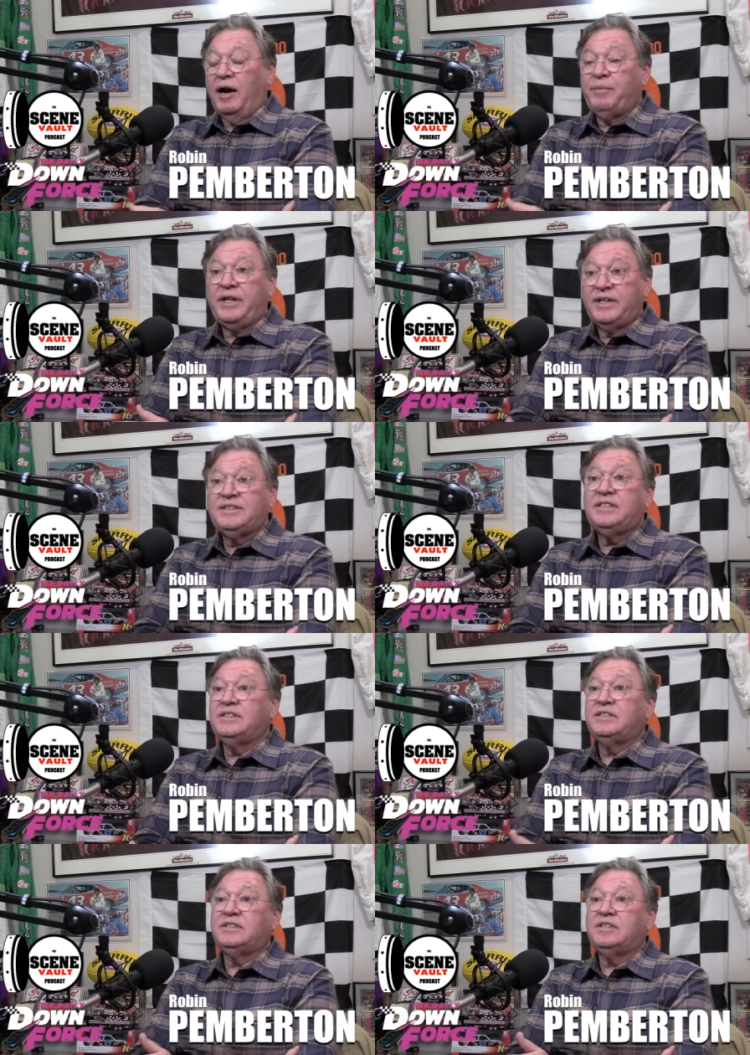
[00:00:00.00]
I mean, this
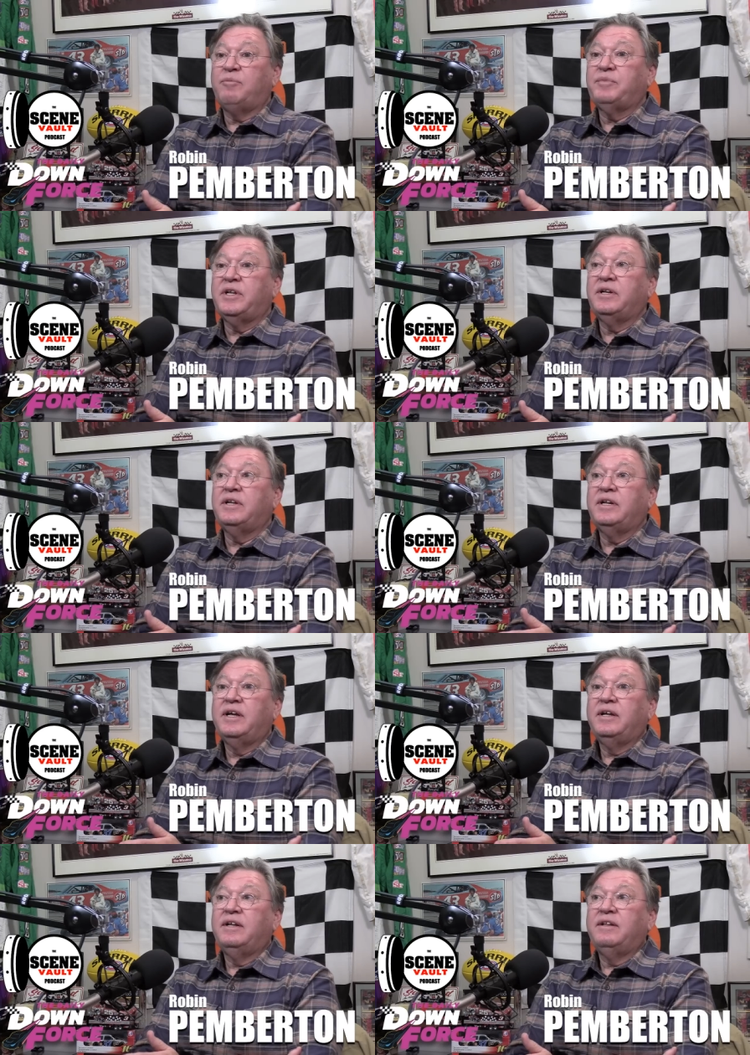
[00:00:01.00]
is something
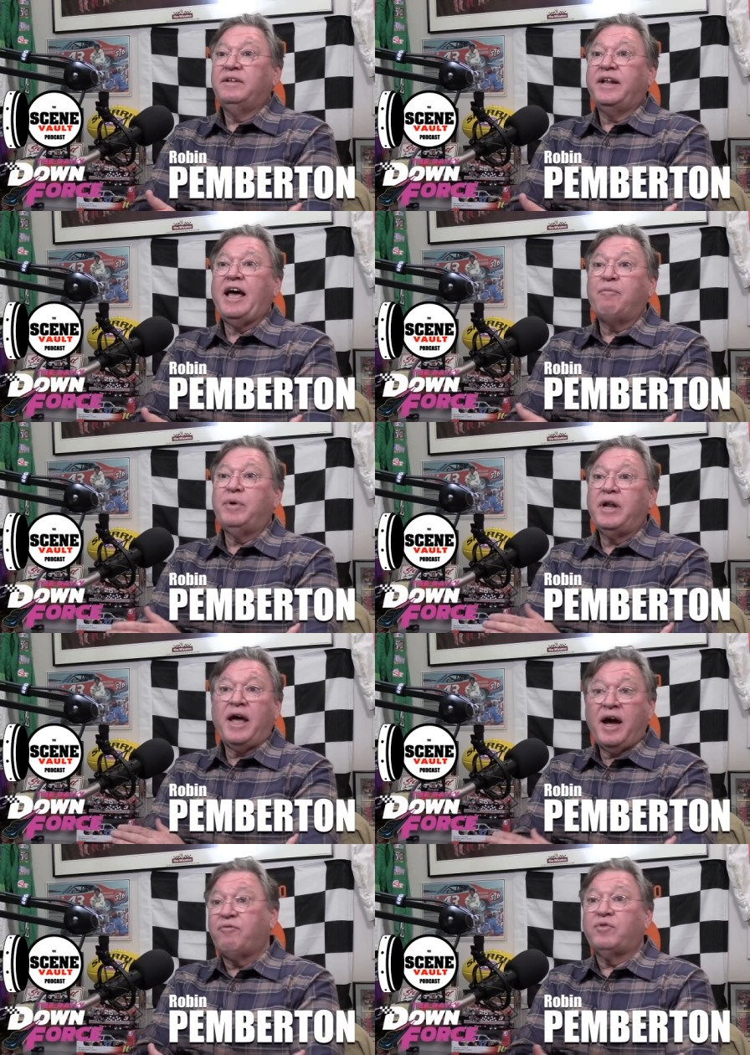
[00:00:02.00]
that happened
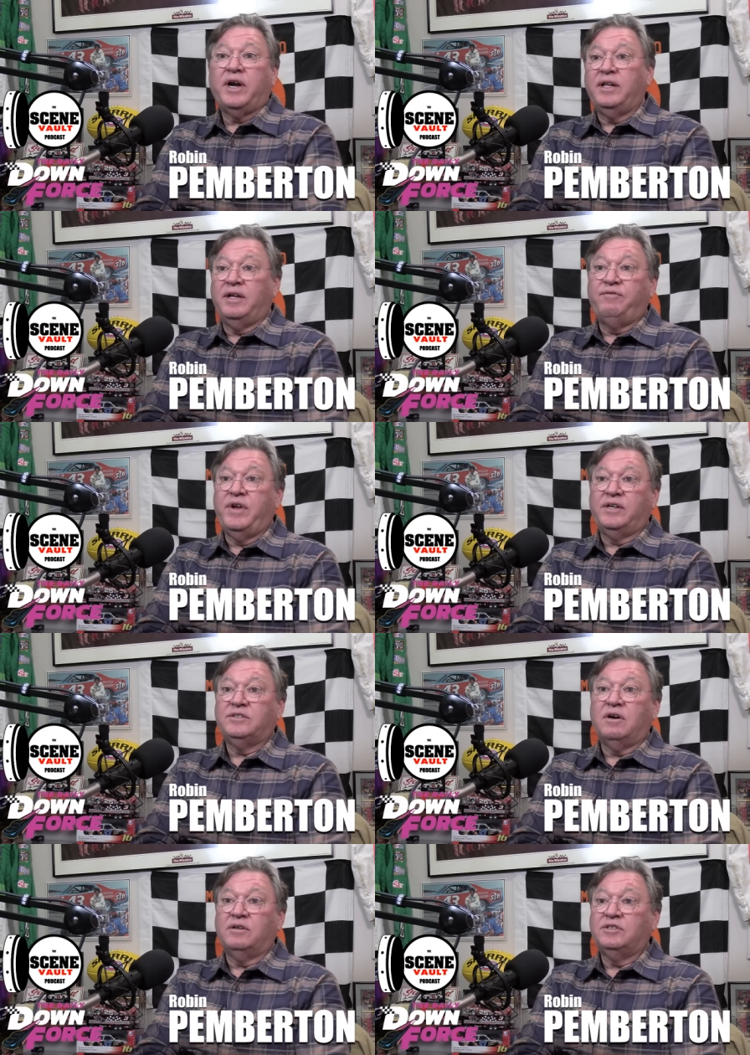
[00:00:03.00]
after I'd left
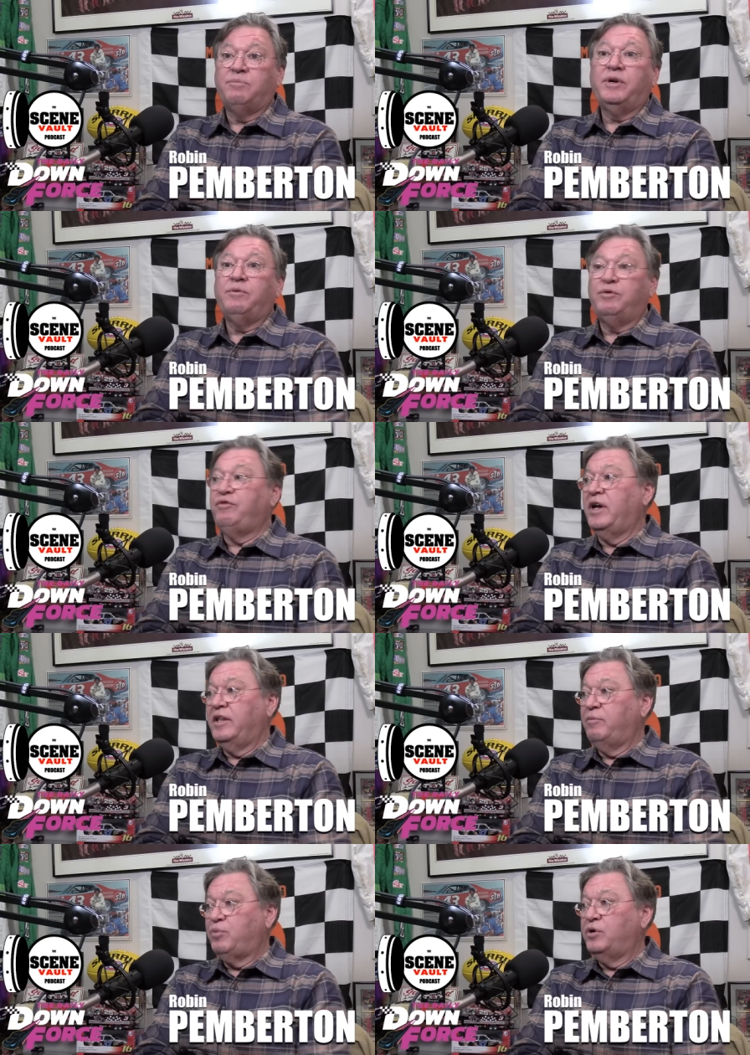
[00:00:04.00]
NASCAR. Somebody would
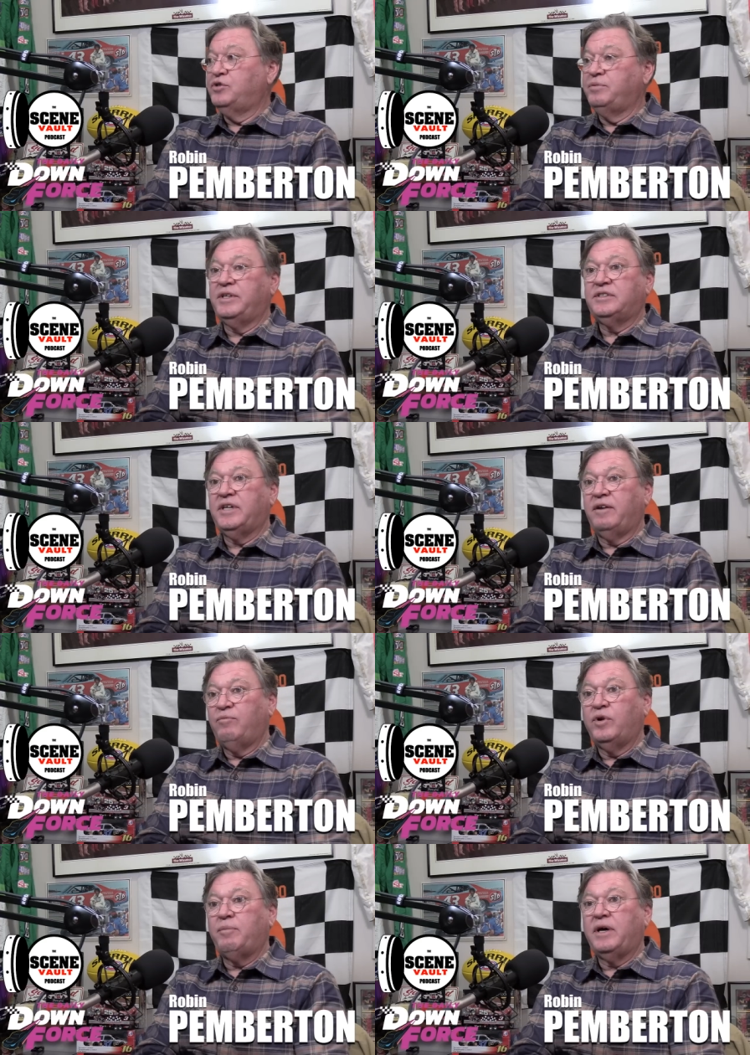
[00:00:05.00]
finally approach me and
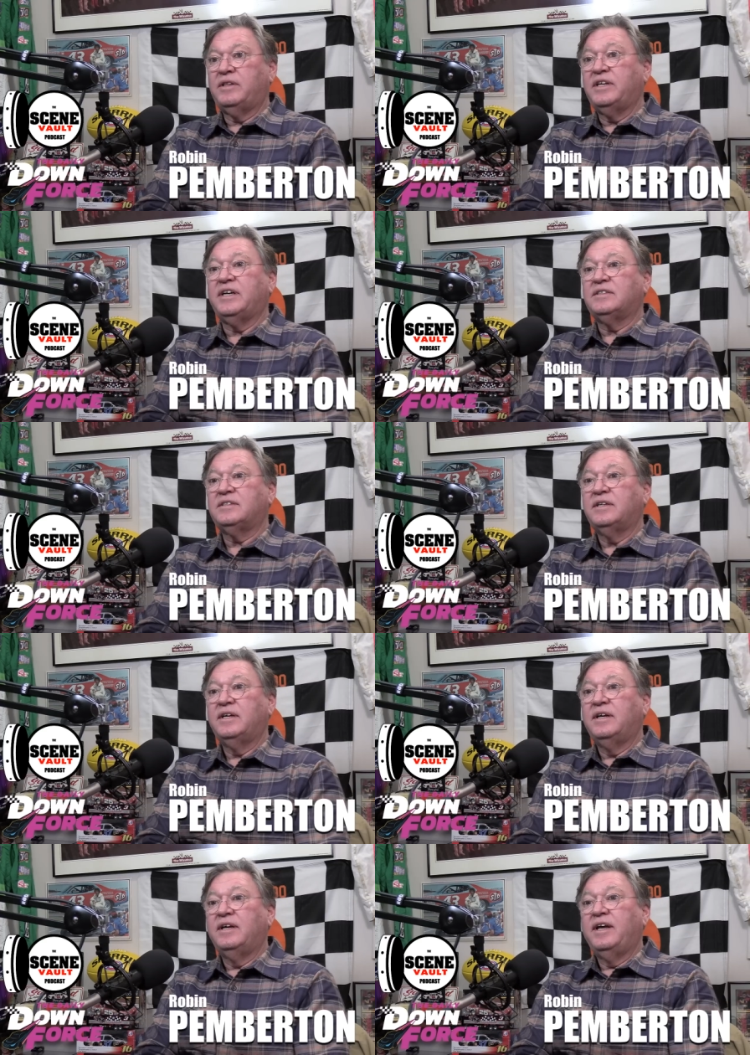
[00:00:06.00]
said, what about this?
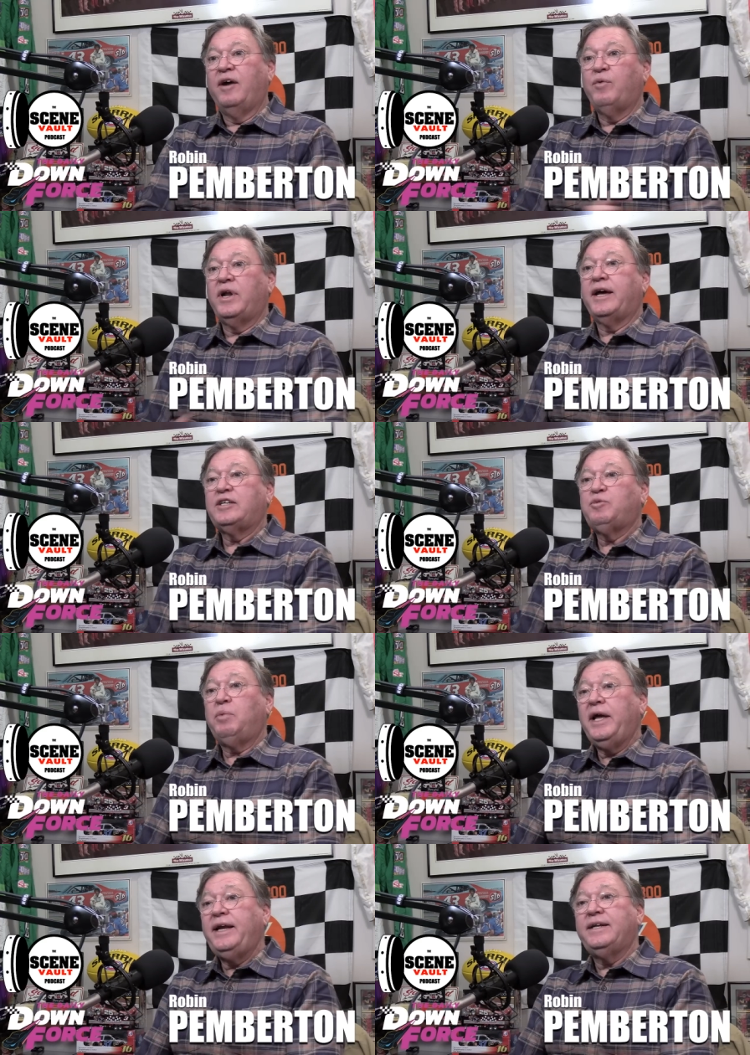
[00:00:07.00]
And when I
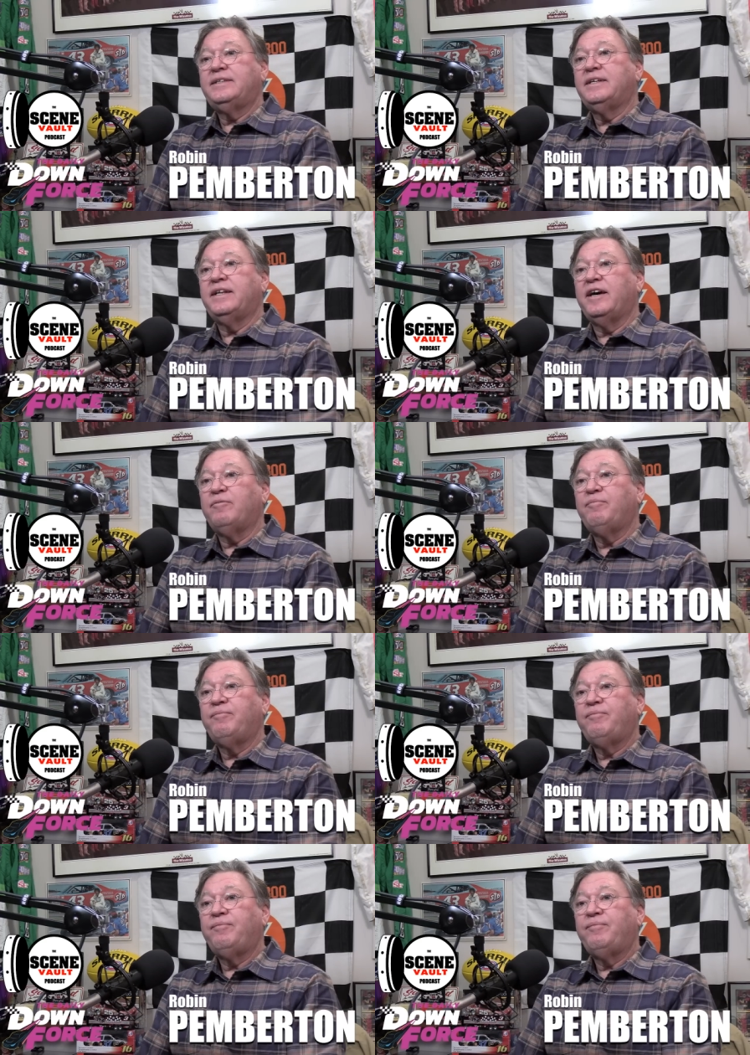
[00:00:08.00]
explain it to them,